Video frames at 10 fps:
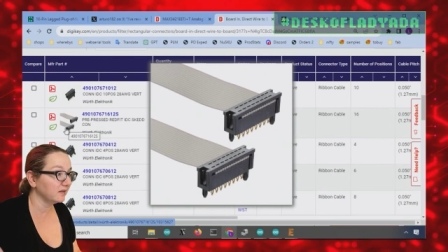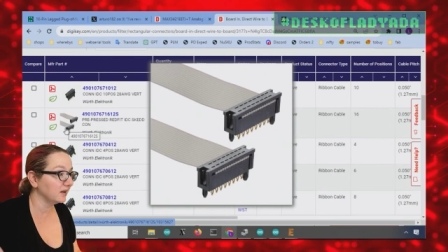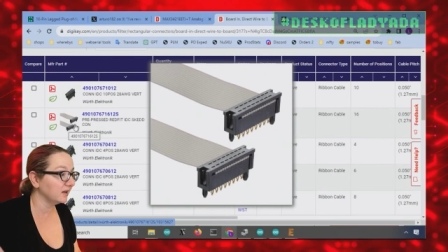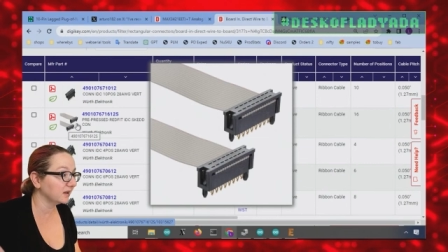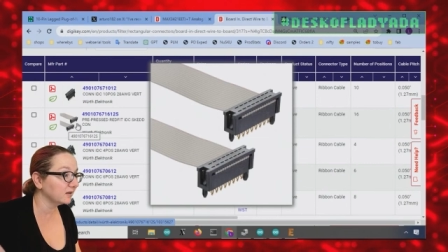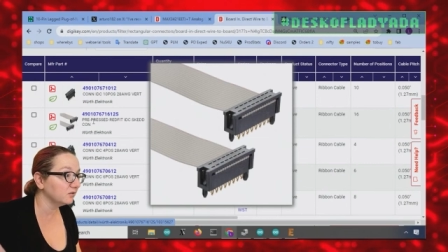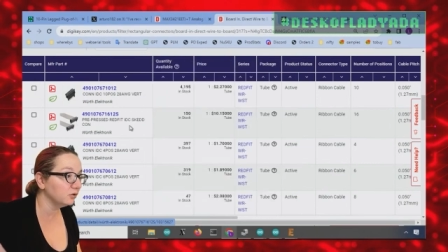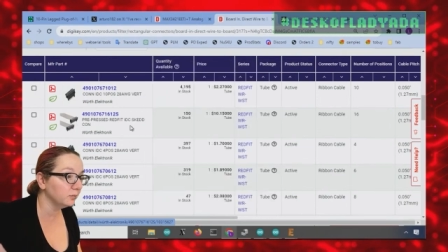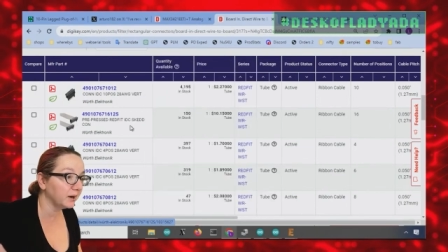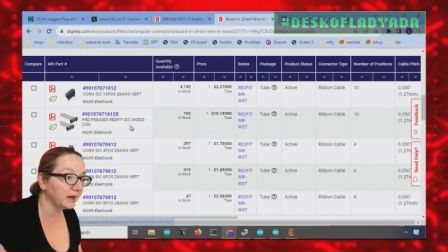is uh like a
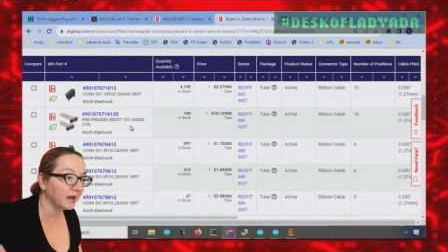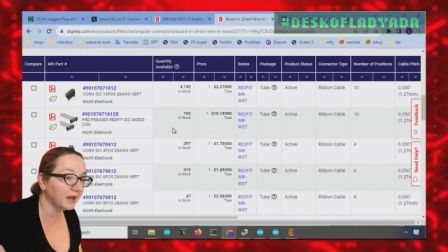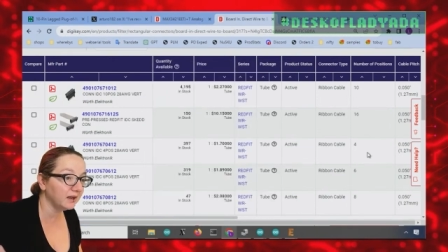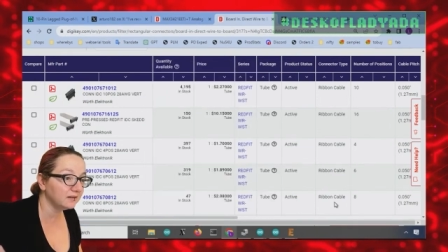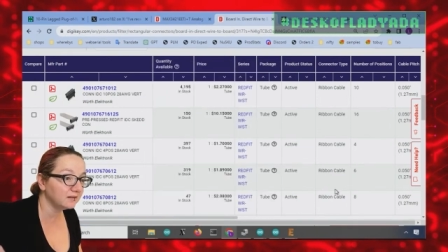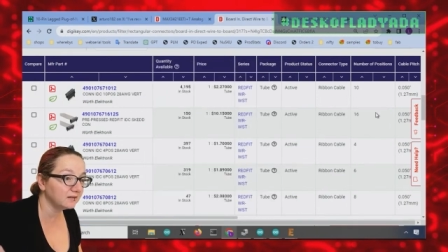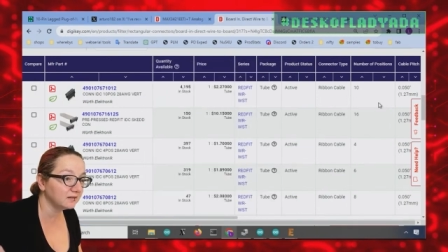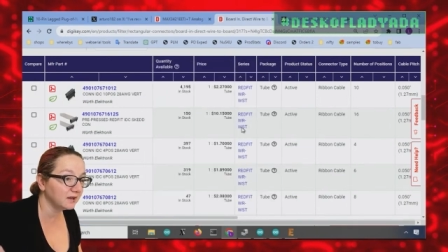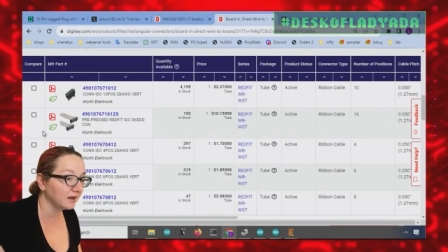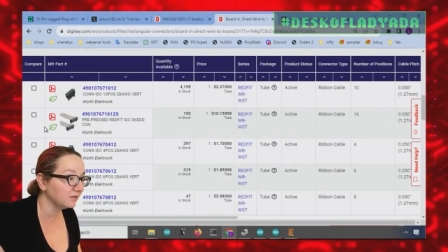two by
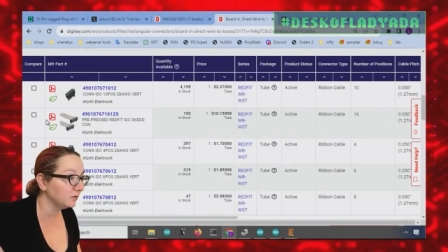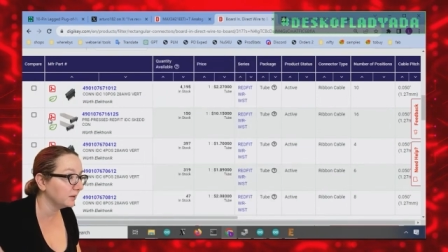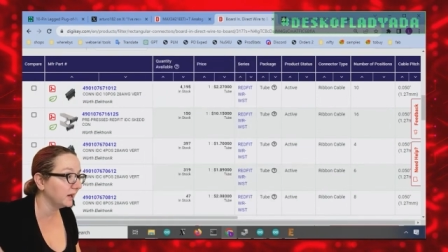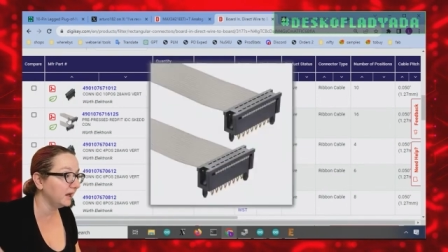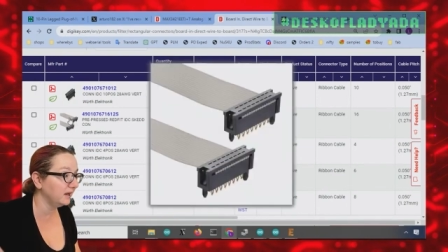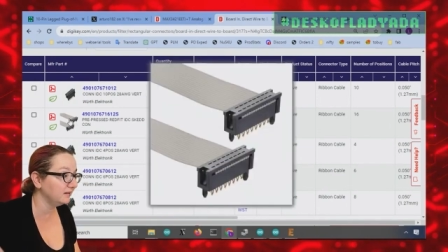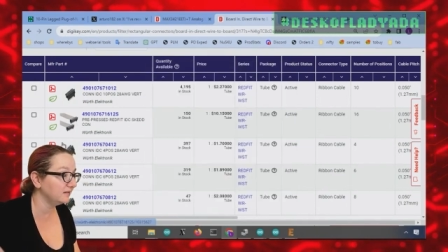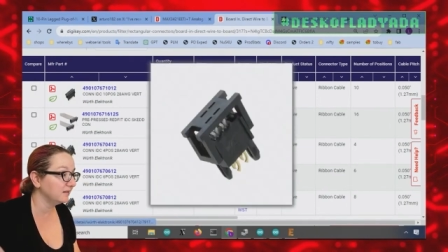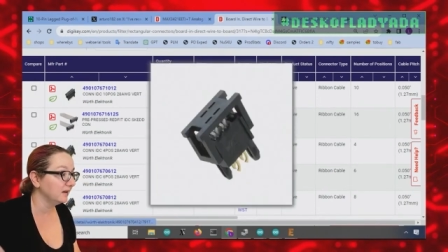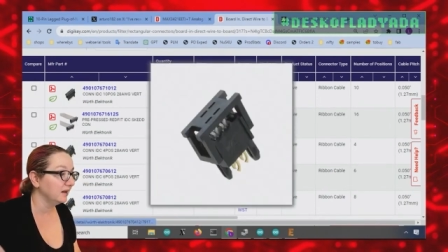eight, yeah, two by
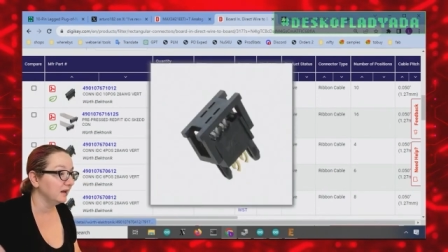eight.